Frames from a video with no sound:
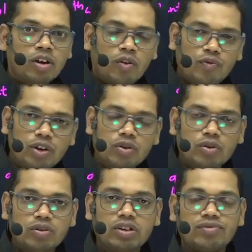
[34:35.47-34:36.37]
We know
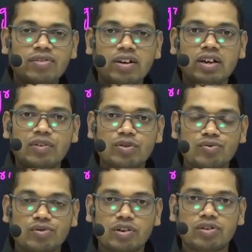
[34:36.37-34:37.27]
different types of
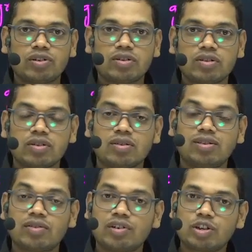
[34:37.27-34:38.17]
structures,
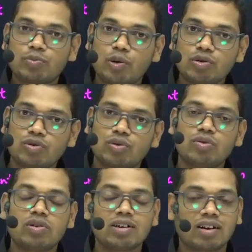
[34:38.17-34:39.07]
they respond
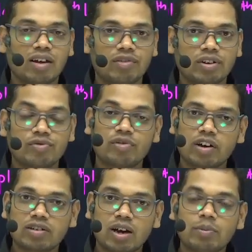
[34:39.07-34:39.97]
to gravity. For
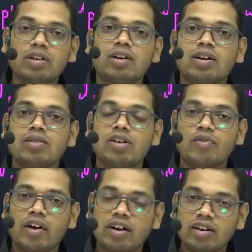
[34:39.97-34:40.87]
example, the
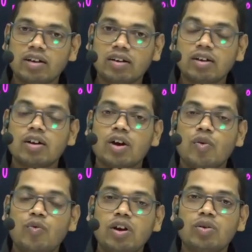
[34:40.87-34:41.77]
radical
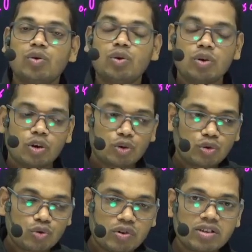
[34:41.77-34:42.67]
will grow
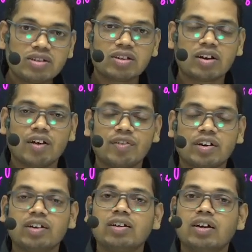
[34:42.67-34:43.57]
towards the
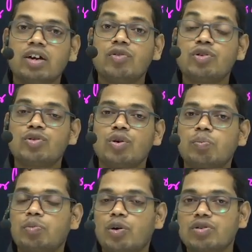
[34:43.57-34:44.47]
gravity, it will show
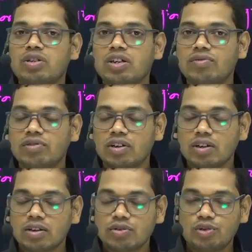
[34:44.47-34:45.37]
positive
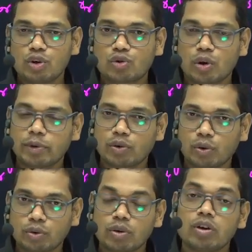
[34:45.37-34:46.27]
geotropic
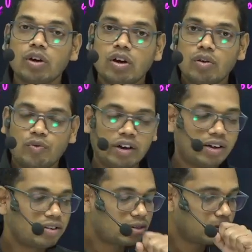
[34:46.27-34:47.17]
growth,
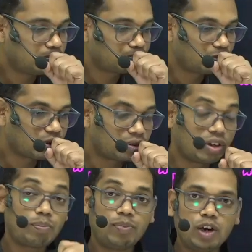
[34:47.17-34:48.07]
whereas
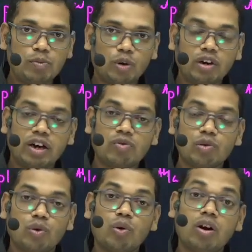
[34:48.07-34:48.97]
the plumule, it will
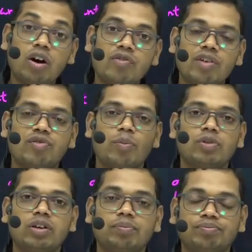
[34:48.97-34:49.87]
grow away from
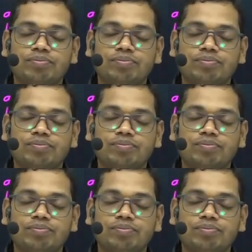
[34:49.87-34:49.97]
the